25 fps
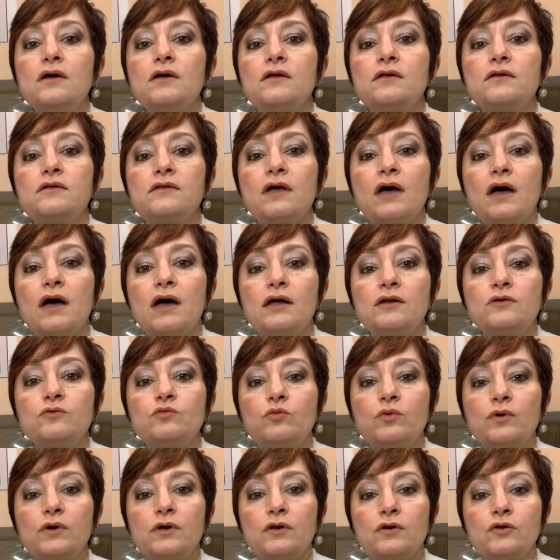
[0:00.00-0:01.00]
that
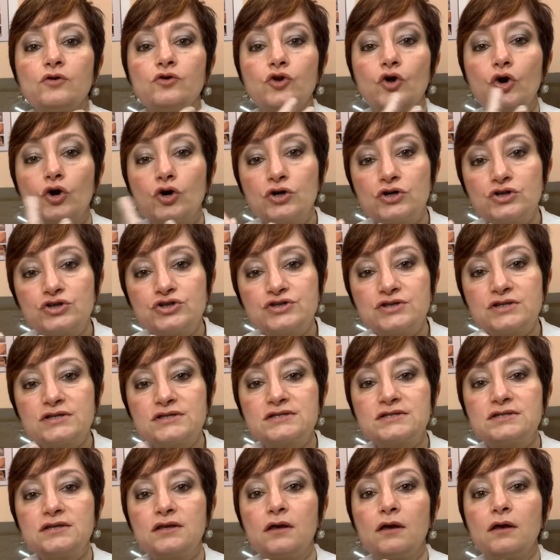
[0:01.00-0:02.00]
will nourish the
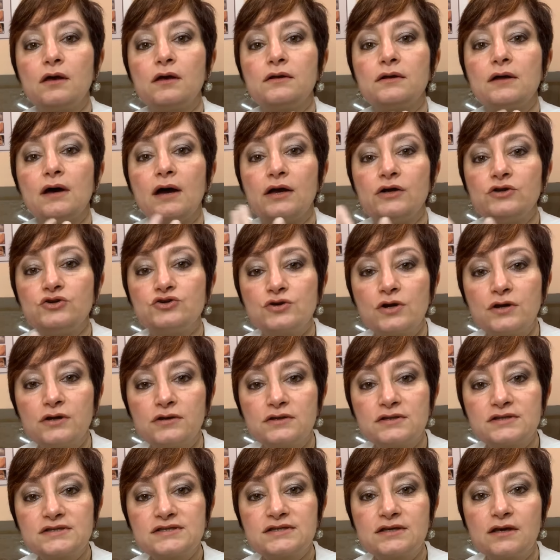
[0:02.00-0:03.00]
skin, hydrate
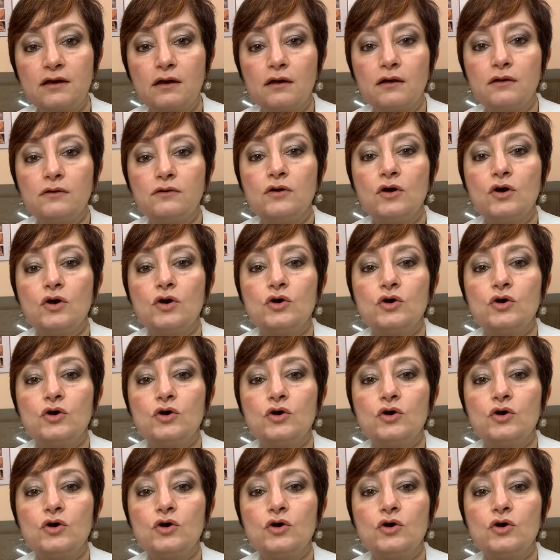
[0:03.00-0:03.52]
the skin.